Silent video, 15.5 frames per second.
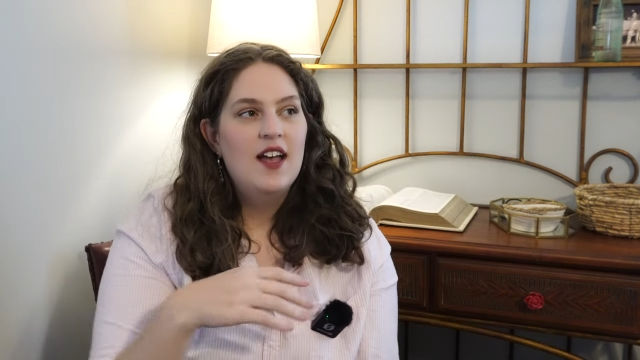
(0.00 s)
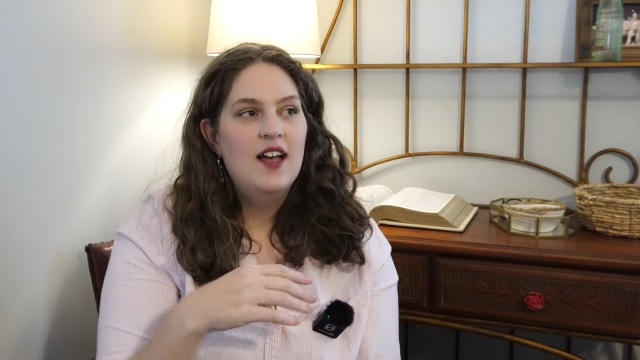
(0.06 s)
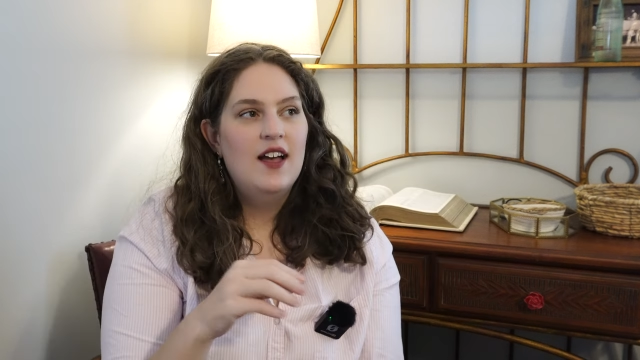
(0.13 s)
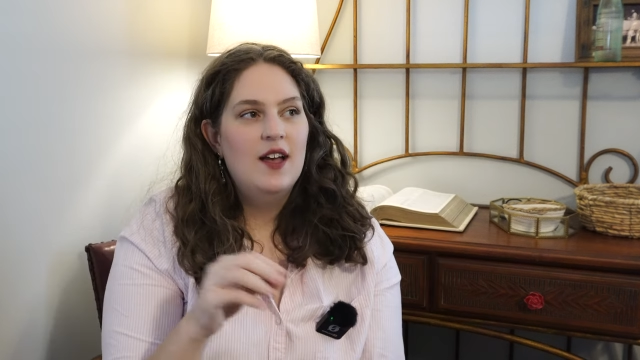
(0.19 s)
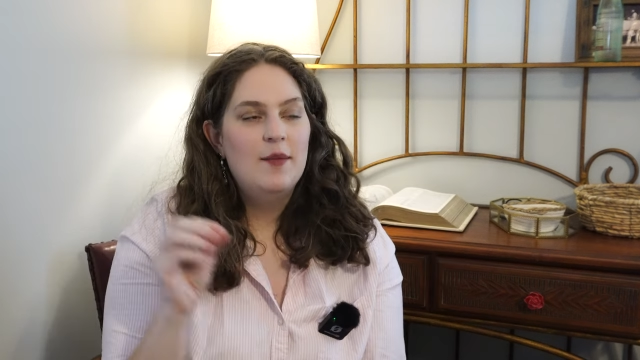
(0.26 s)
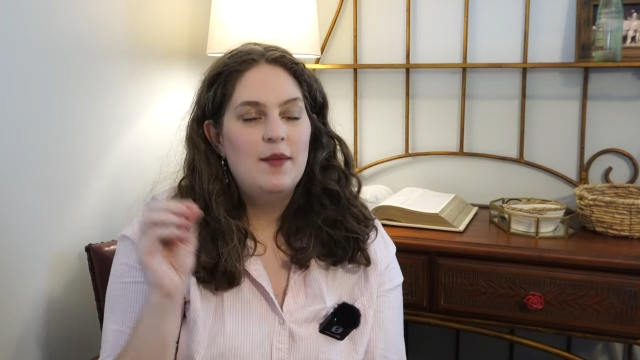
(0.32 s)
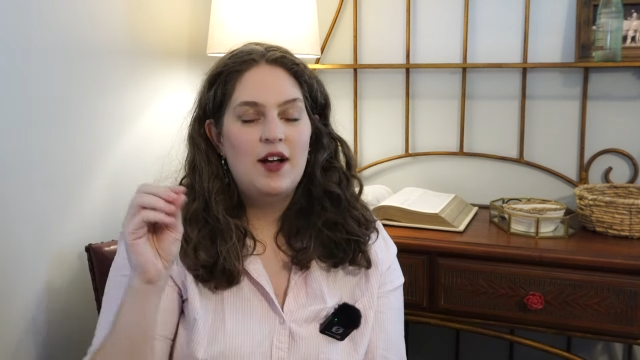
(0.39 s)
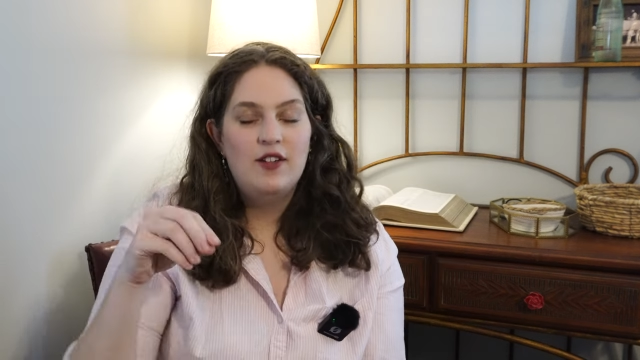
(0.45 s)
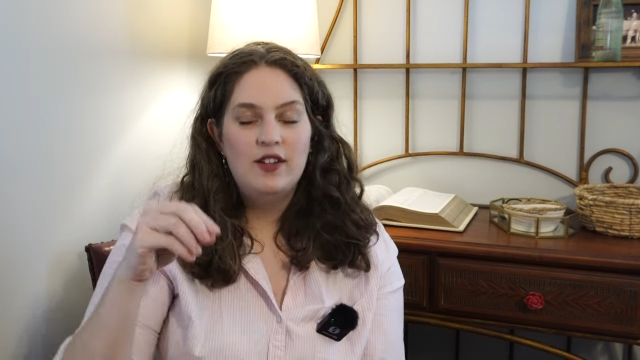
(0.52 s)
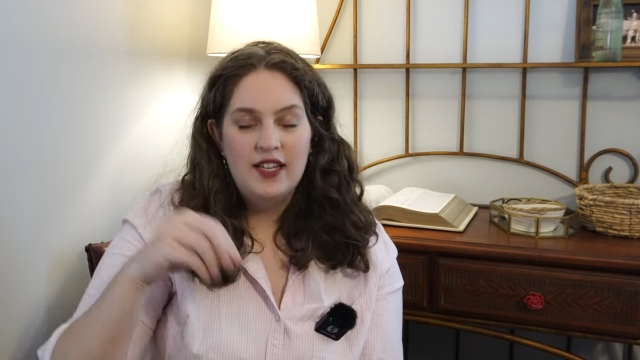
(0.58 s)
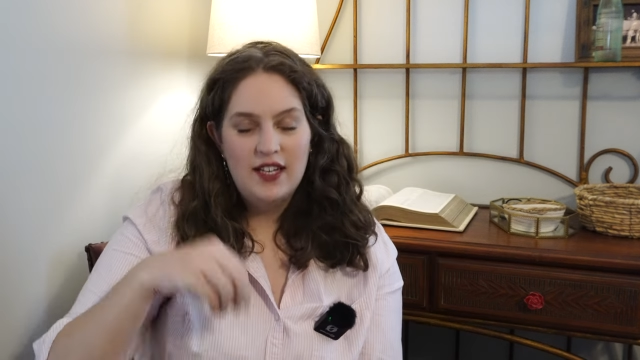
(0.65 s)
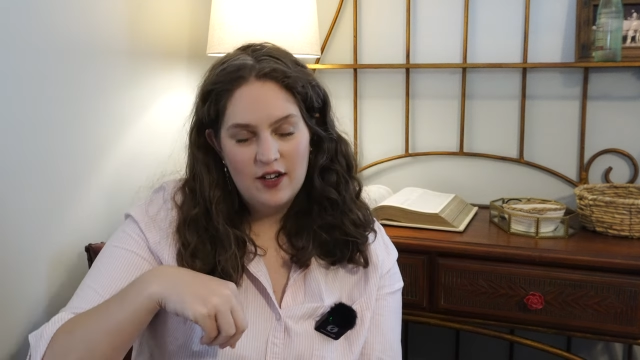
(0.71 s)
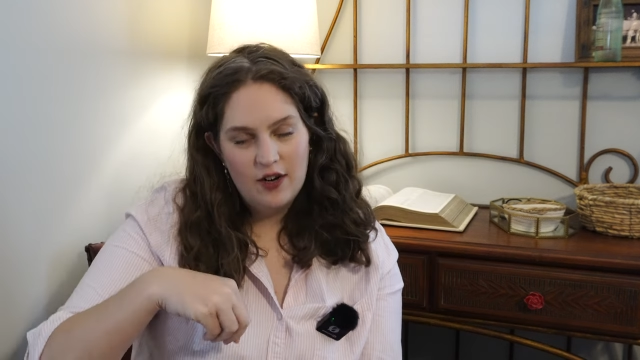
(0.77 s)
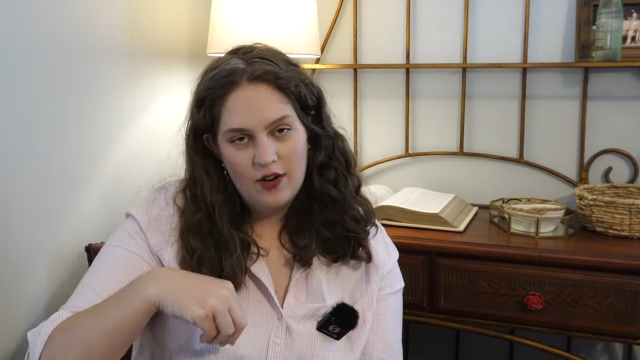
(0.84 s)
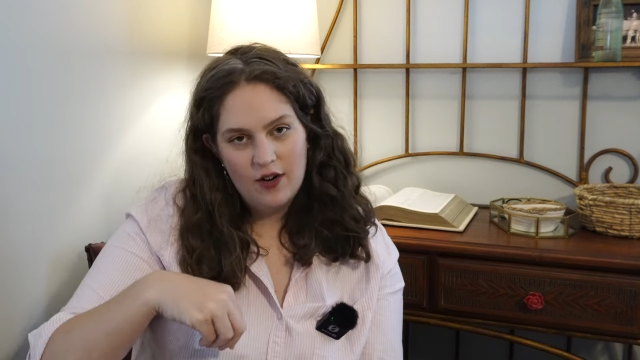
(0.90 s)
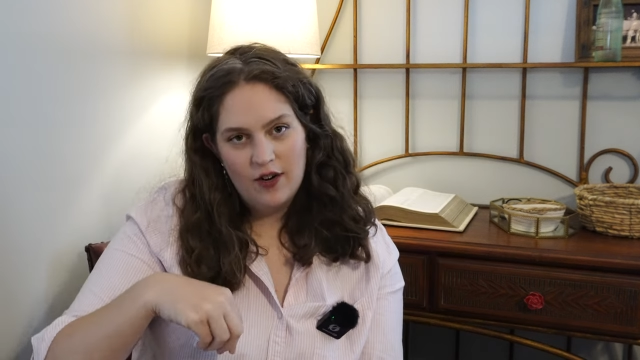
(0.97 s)
Um, I'll
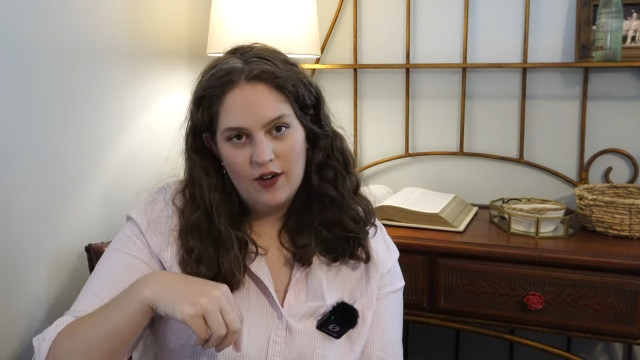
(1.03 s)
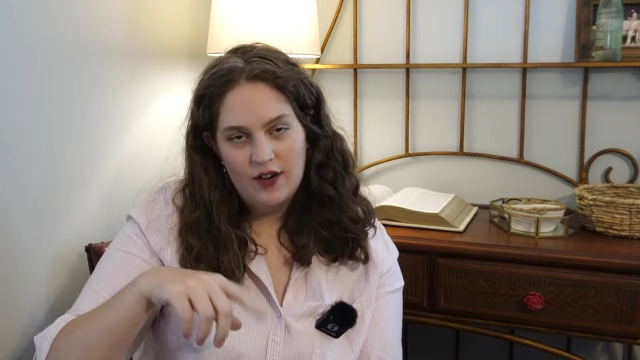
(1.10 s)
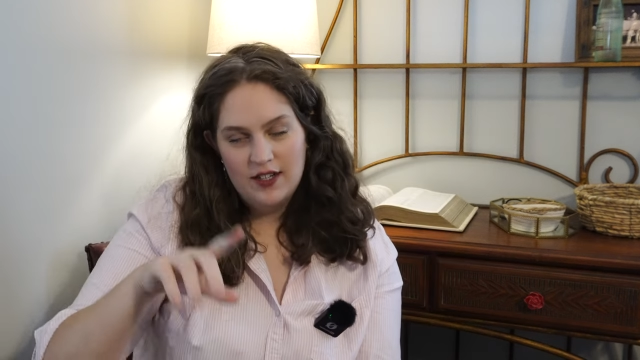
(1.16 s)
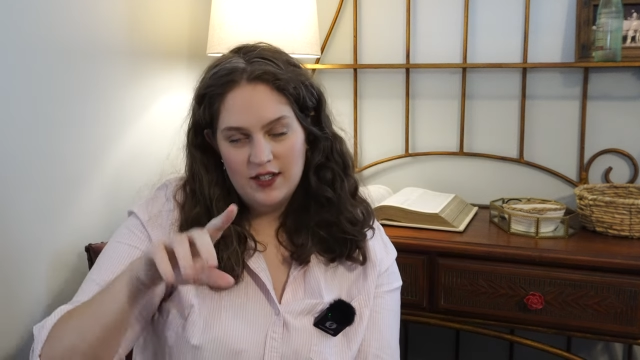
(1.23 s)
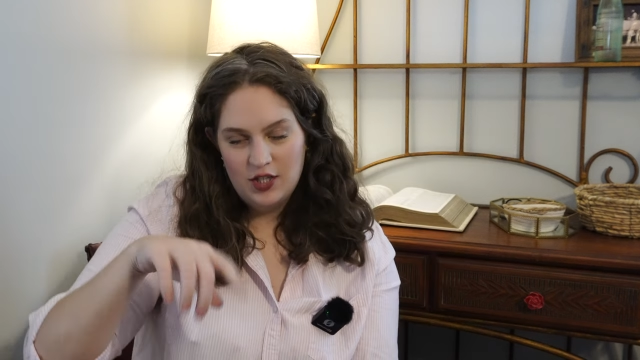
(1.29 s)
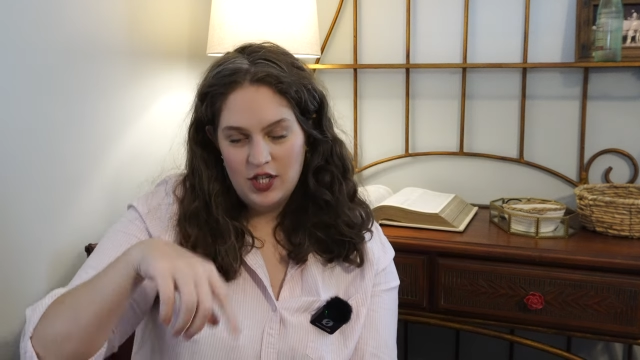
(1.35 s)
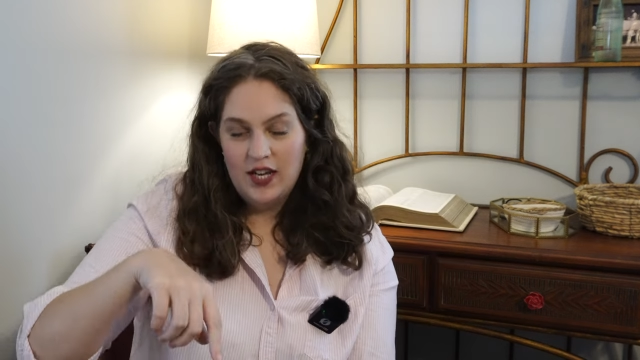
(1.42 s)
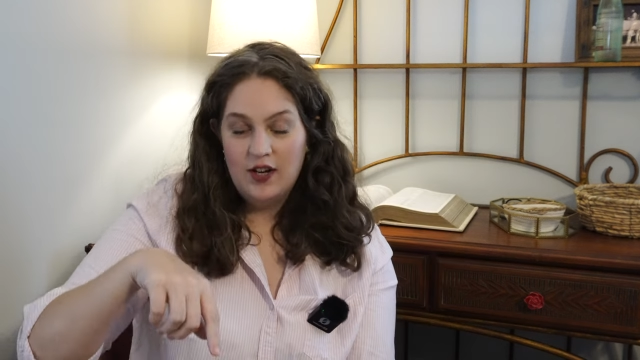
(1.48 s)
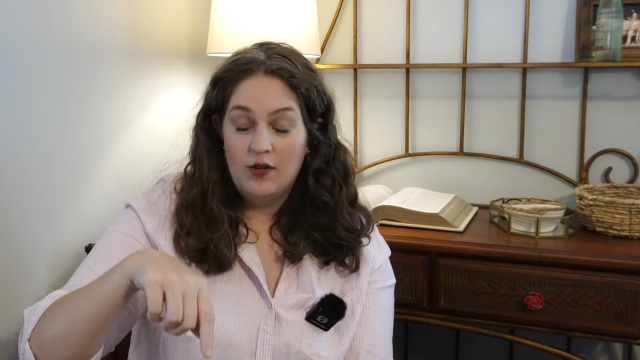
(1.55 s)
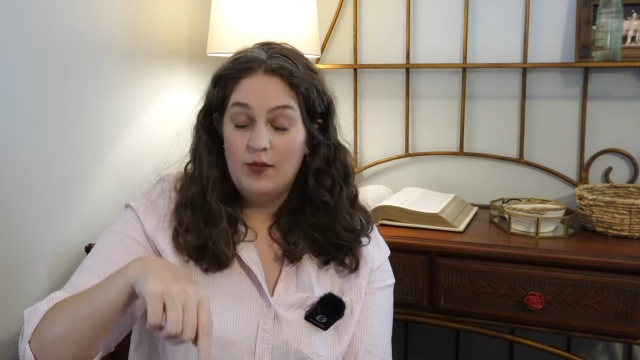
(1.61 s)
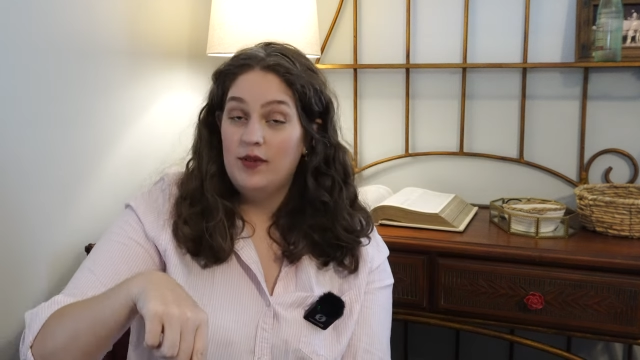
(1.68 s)
link her channel